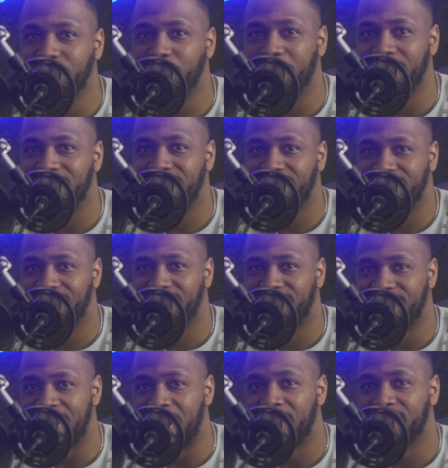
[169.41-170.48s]
but
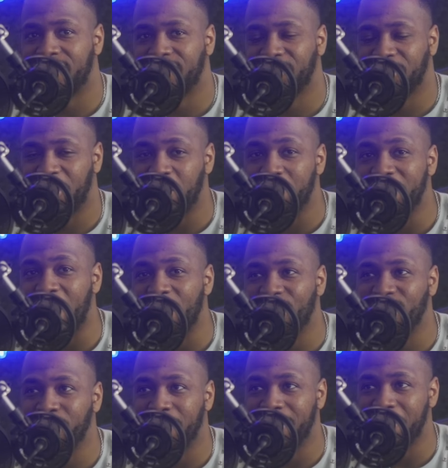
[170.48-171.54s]
y'all just hear me out
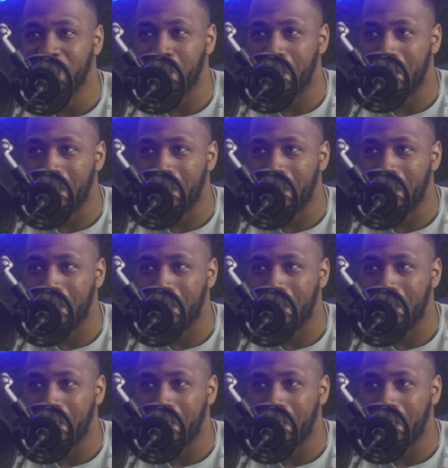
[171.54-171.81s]
for a minute.